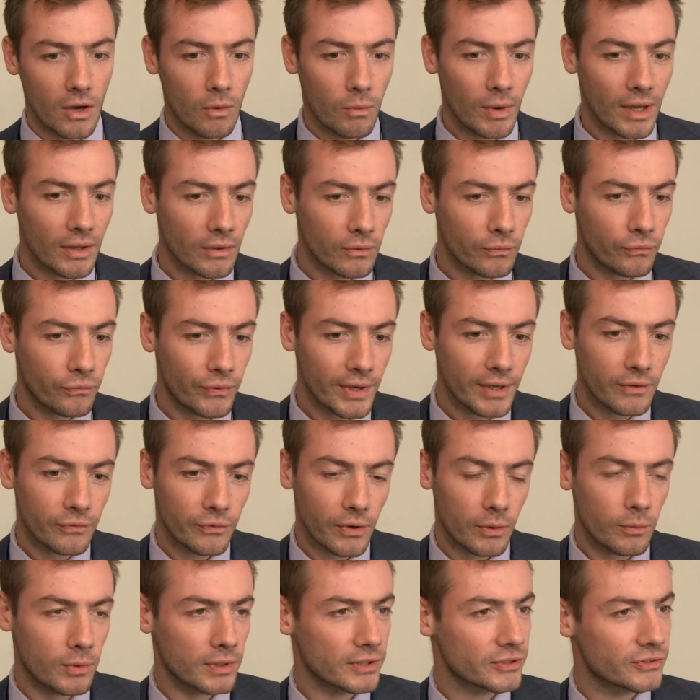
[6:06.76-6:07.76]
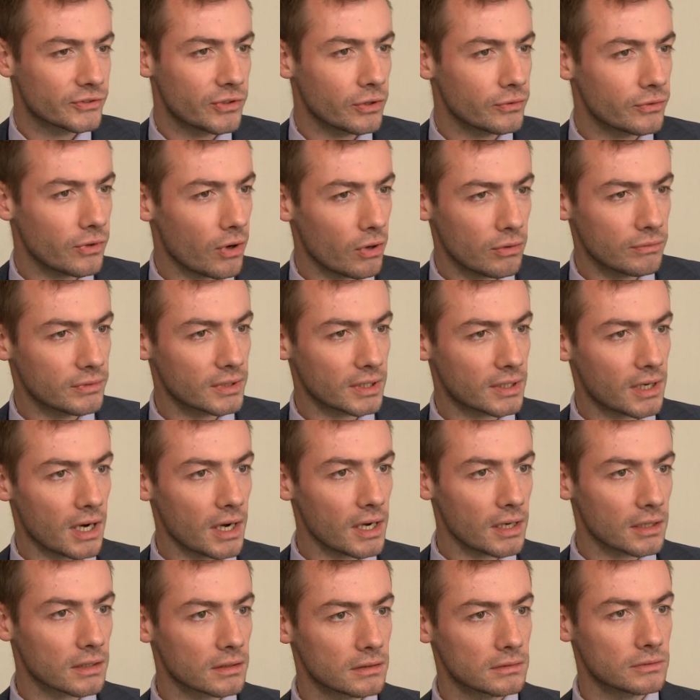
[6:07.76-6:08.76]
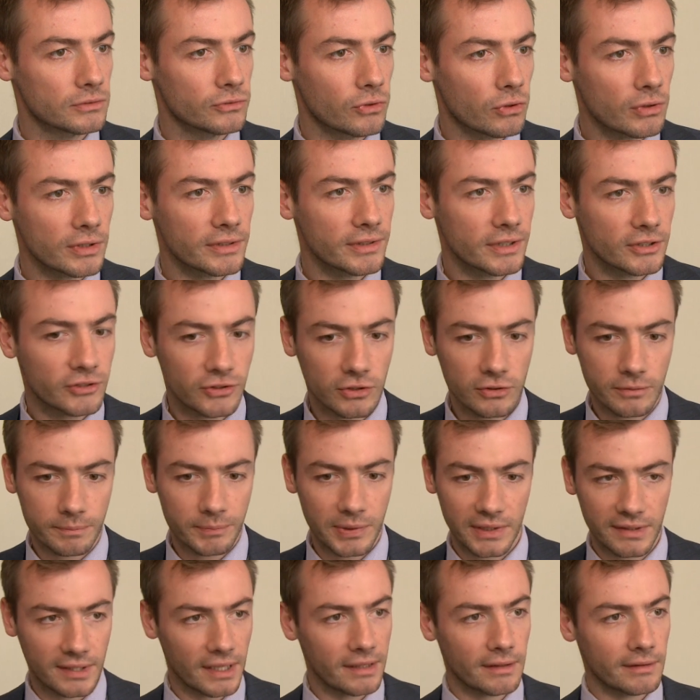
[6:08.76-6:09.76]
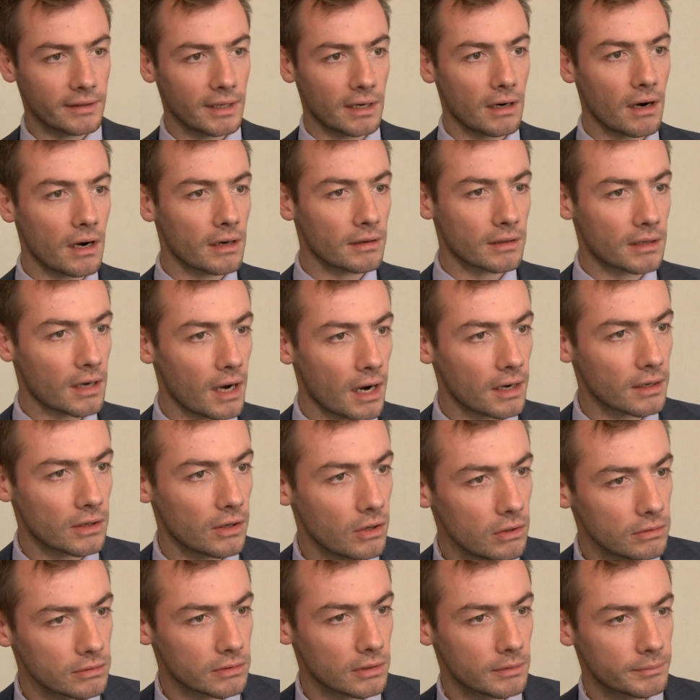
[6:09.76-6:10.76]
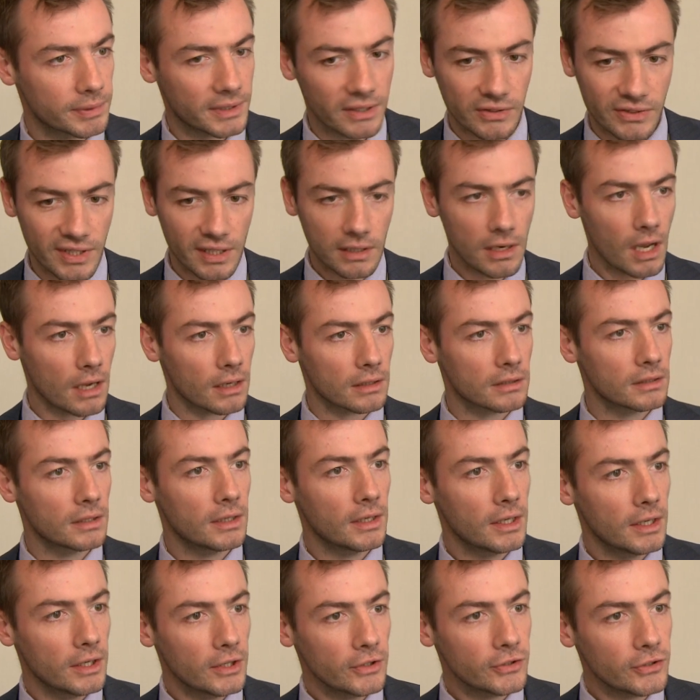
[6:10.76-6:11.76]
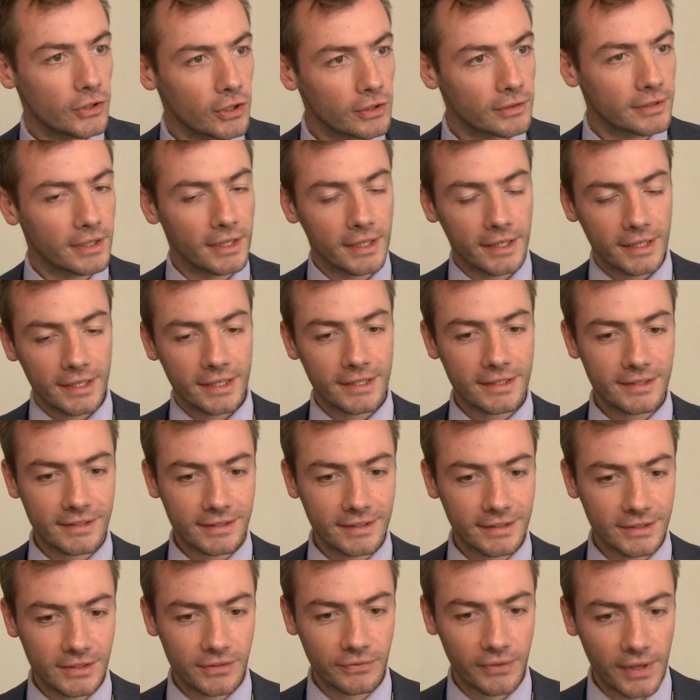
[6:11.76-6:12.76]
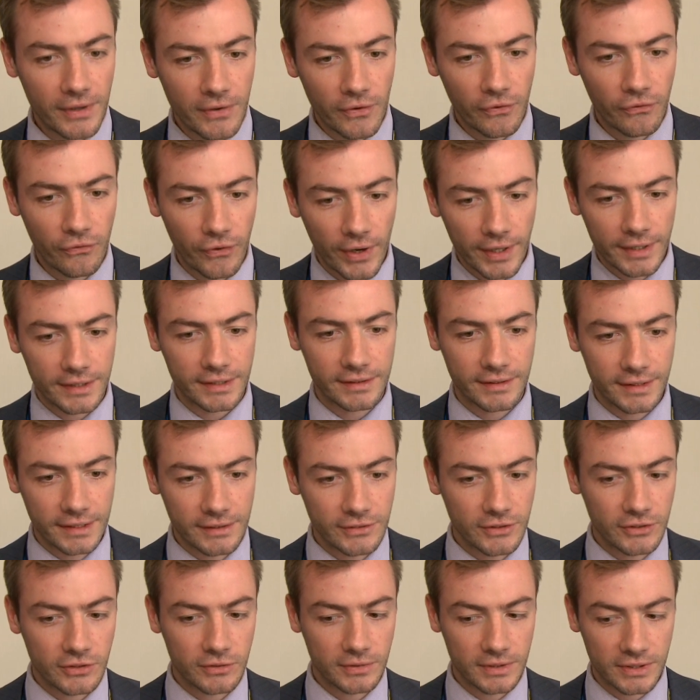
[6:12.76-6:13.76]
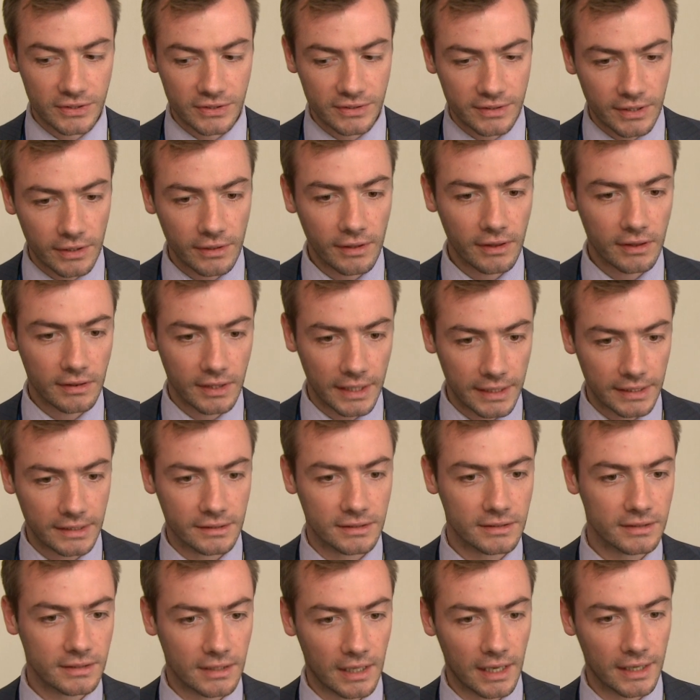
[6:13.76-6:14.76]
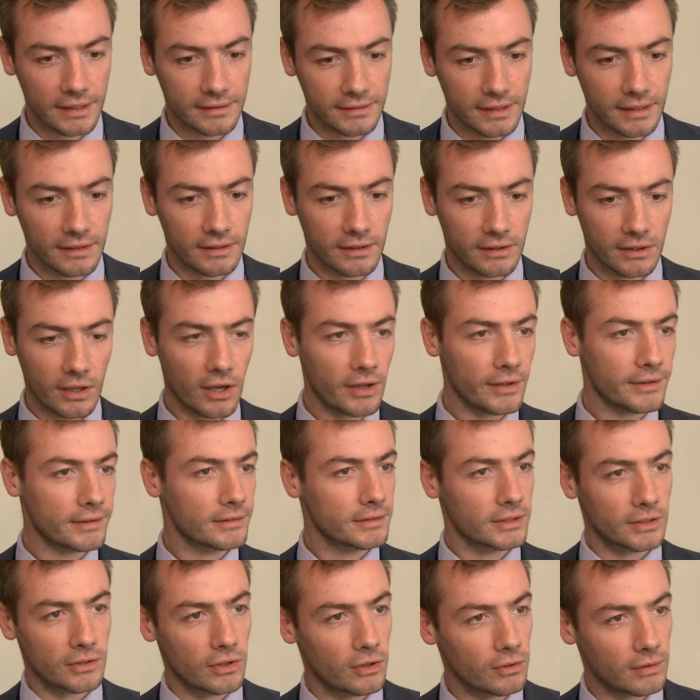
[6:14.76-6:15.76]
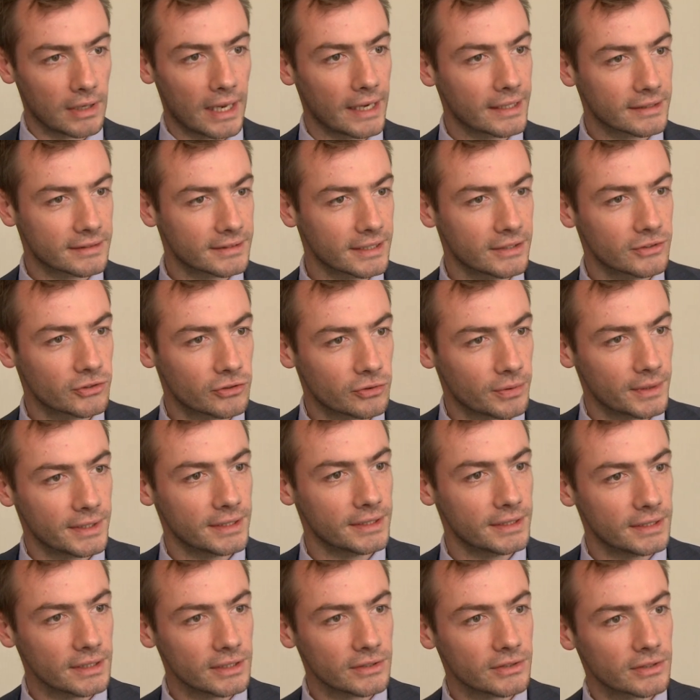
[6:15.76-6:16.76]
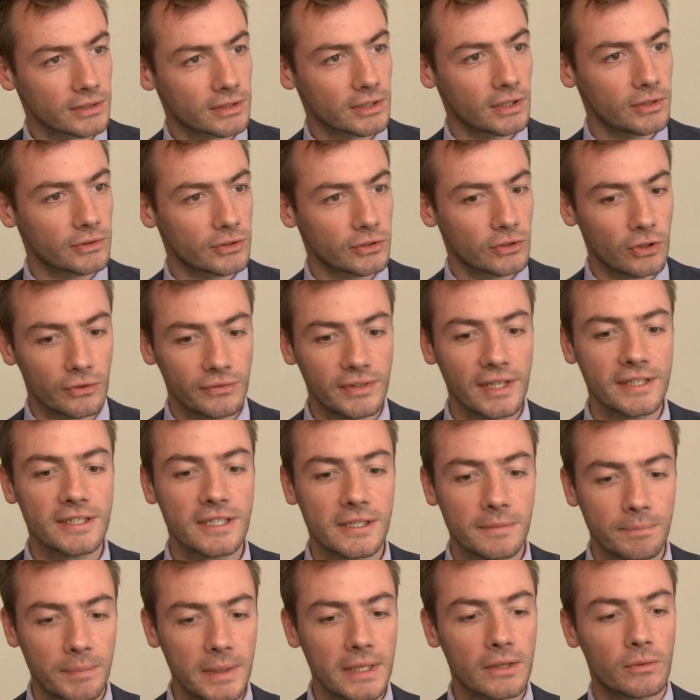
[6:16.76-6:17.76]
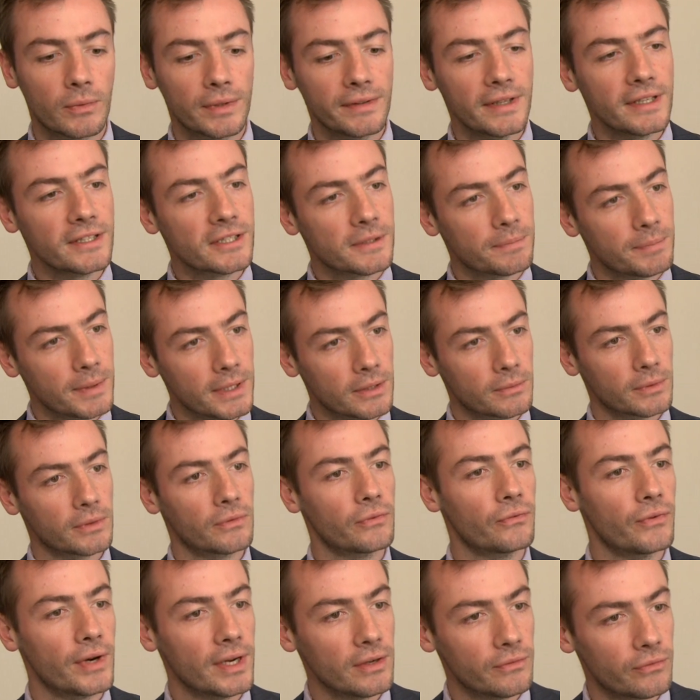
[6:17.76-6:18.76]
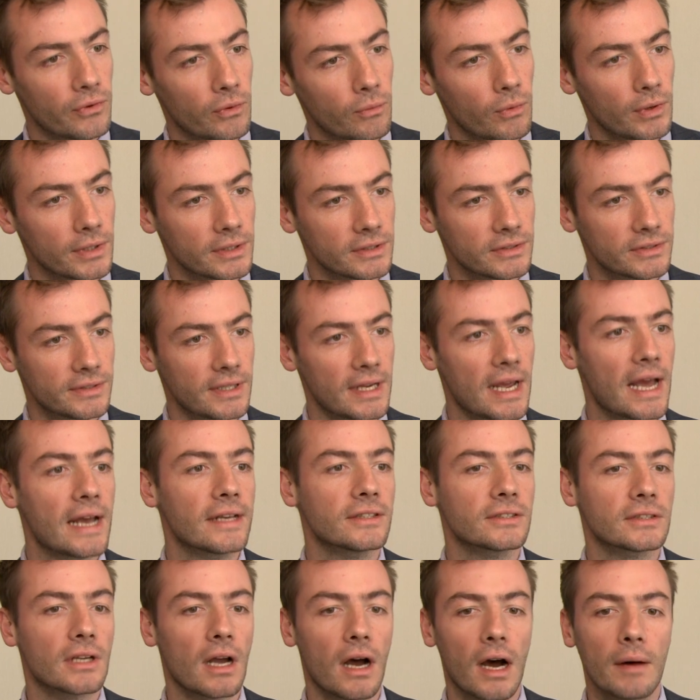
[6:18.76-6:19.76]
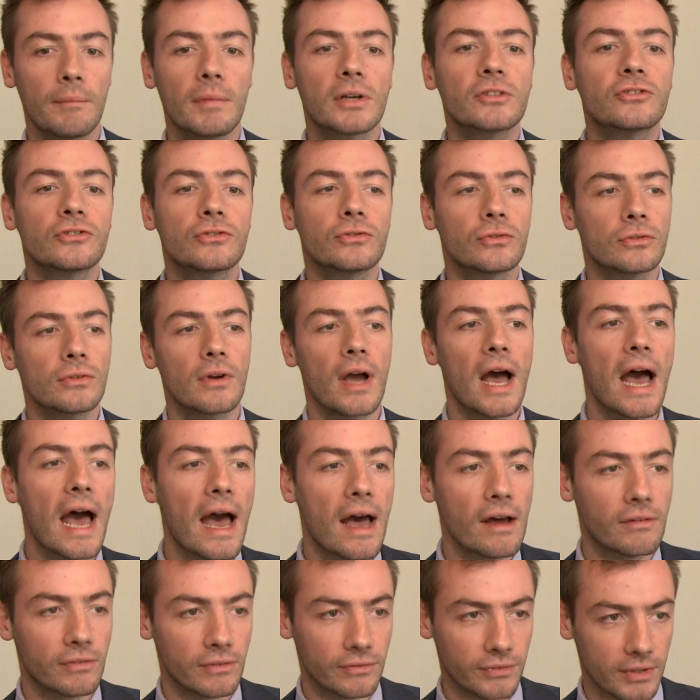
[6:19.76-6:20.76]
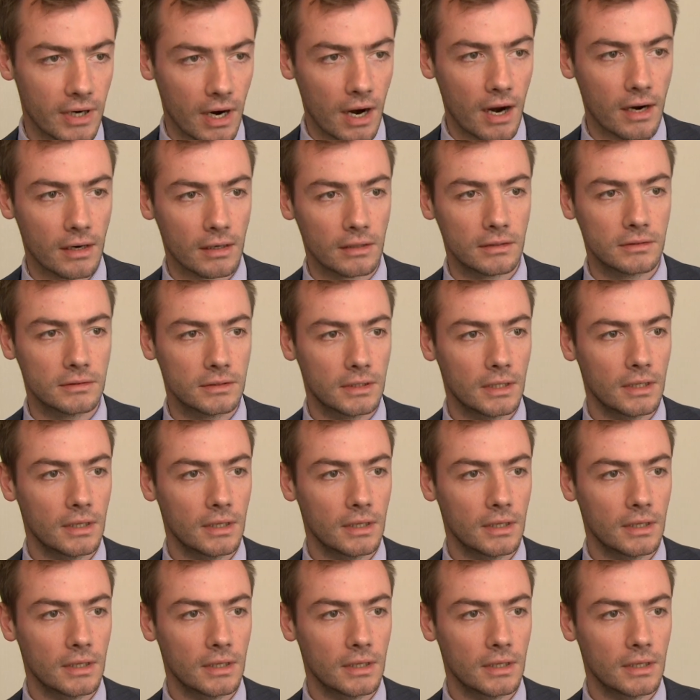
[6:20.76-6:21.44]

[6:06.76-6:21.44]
Well, freight forwarders don't own the cargo, nor they should pretend they are a cargo owner, because they're not. You know, it's very funny. The industry still thinks like they thought, you know, like 10, 20 years ago. You know, when they speak with freight forwarders, they ask, how much do you have of cargo?